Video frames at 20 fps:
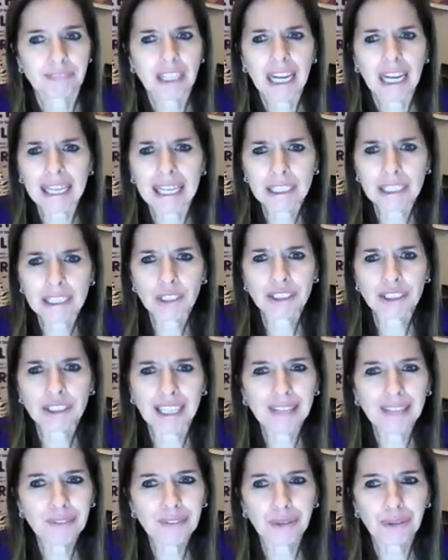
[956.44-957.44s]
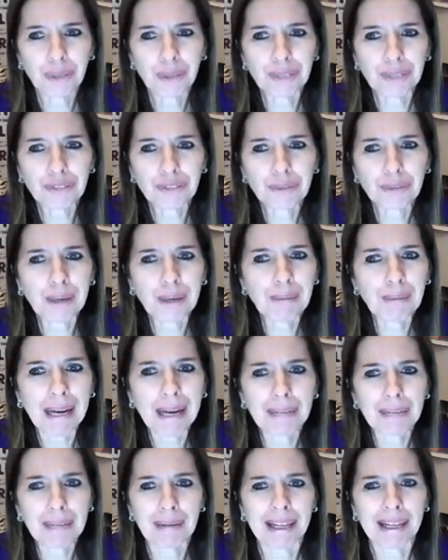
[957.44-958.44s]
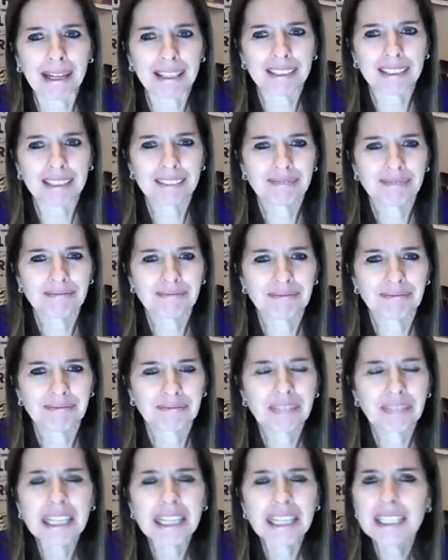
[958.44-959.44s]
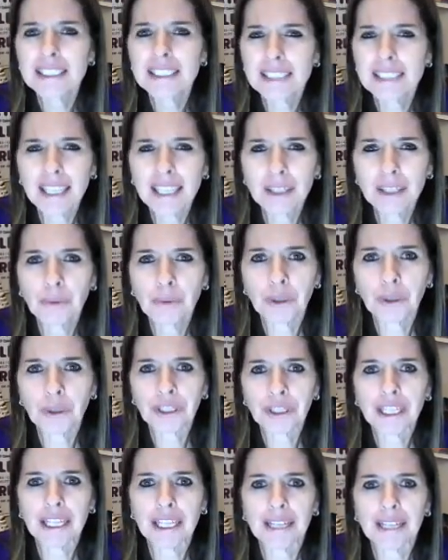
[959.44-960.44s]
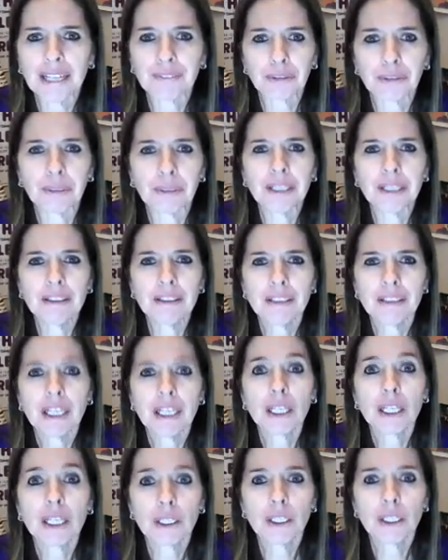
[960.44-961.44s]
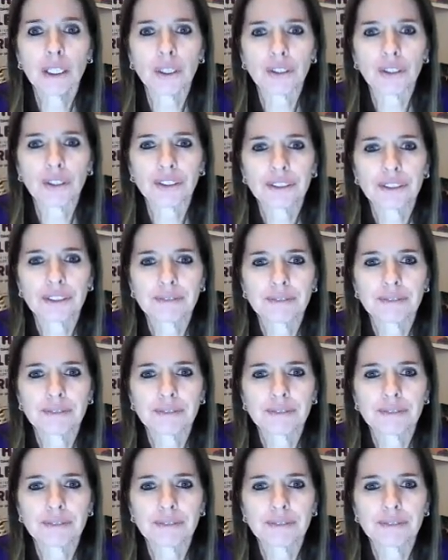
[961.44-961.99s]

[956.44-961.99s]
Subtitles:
I looked everywhere for my backpack. Say the word again after me. Looked.